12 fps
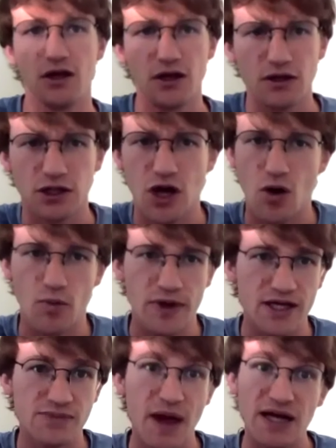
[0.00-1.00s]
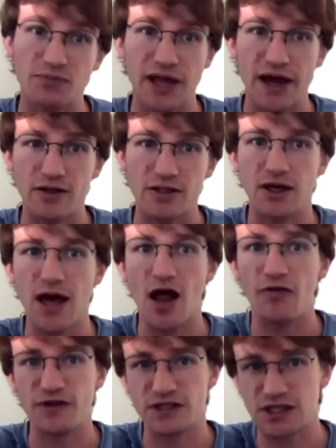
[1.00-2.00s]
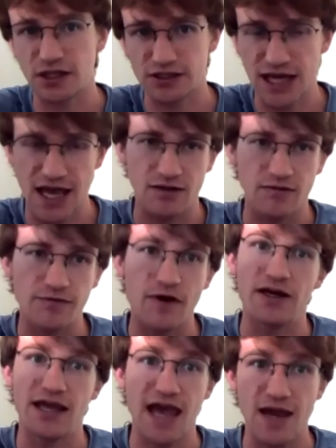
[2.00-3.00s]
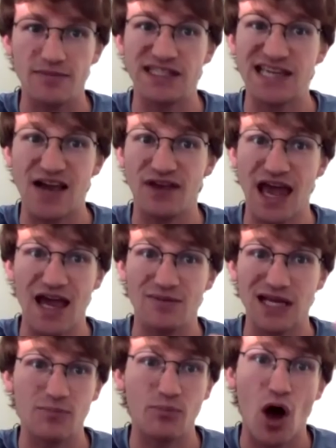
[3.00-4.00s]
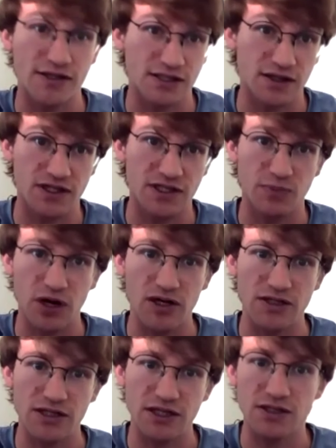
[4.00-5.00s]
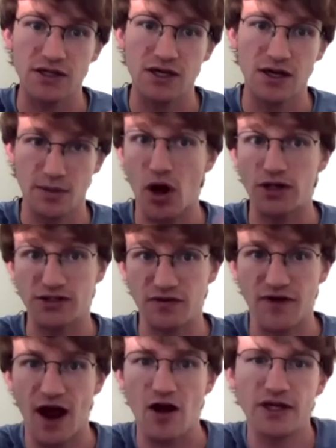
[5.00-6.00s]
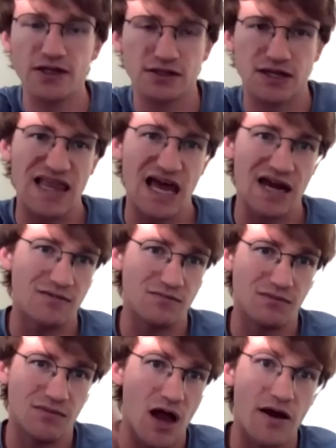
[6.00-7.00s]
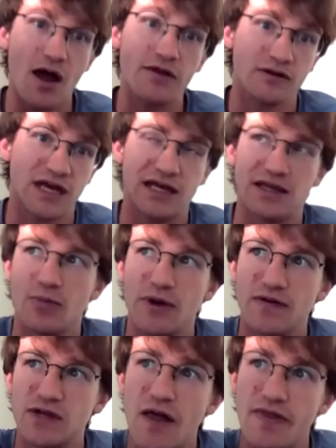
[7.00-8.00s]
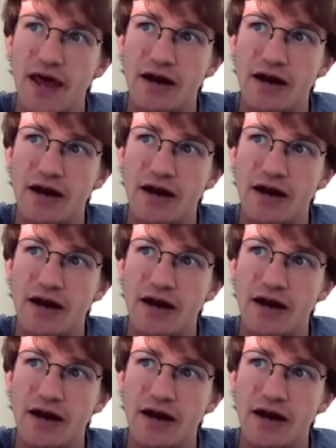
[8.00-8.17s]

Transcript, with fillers: you know we expect players to help facilitate fun games, safe games, and positive experiences, positive environments. And then another thing that we've done that